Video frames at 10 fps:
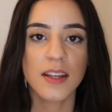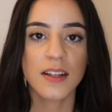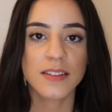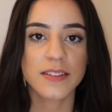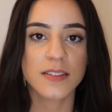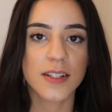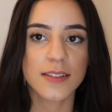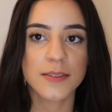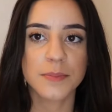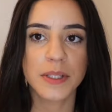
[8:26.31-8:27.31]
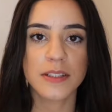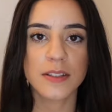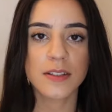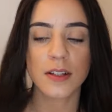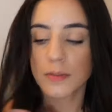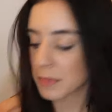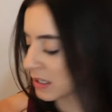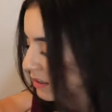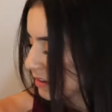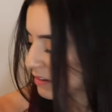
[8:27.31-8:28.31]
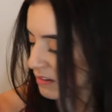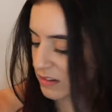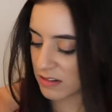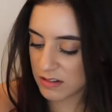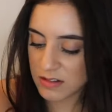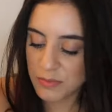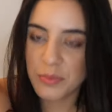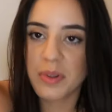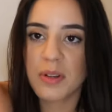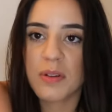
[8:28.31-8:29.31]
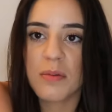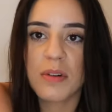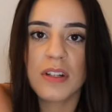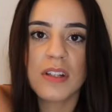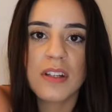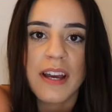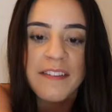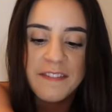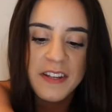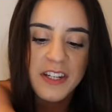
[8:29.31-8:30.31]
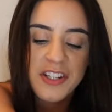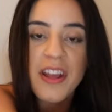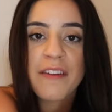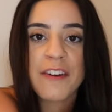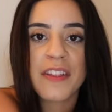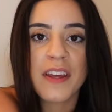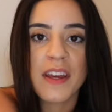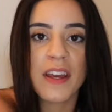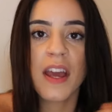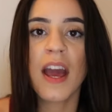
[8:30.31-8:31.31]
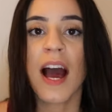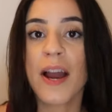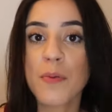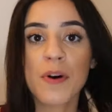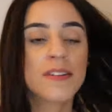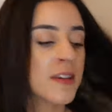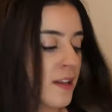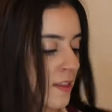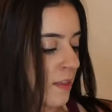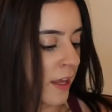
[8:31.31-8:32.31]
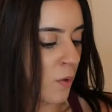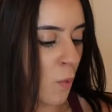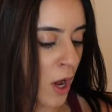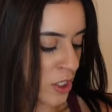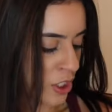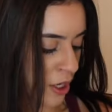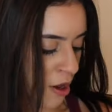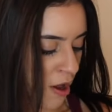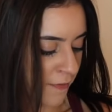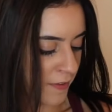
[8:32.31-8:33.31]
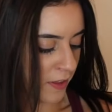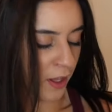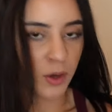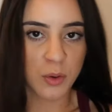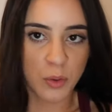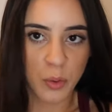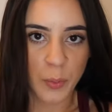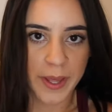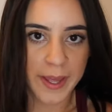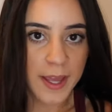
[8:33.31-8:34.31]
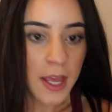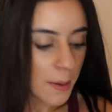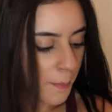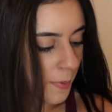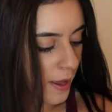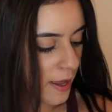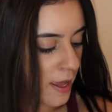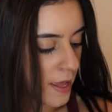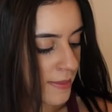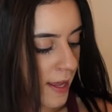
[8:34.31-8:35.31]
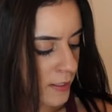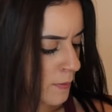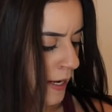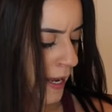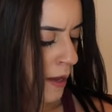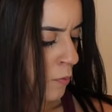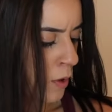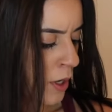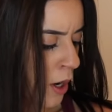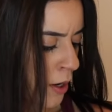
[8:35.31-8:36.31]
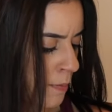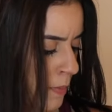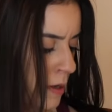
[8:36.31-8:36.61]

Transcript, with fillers: I still got some pieces on me, but you know what? I finished everything. I was gonna like wash it off and like quit, but that's when I had one arm